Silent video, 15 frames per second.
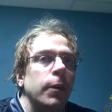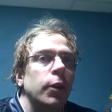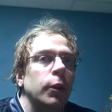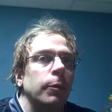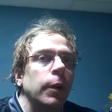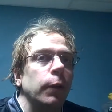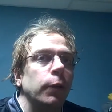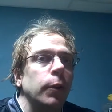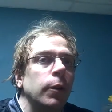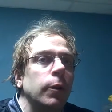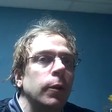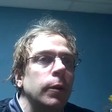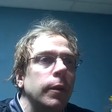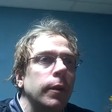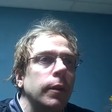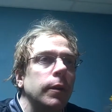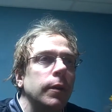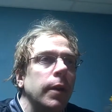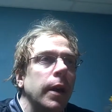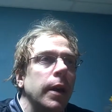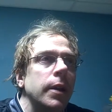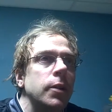Took me a few
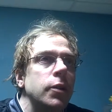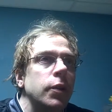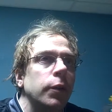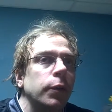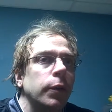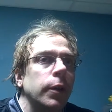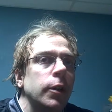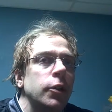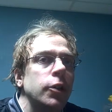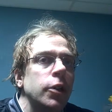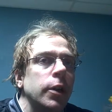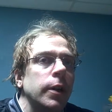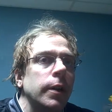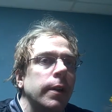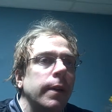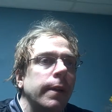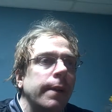days to finish it.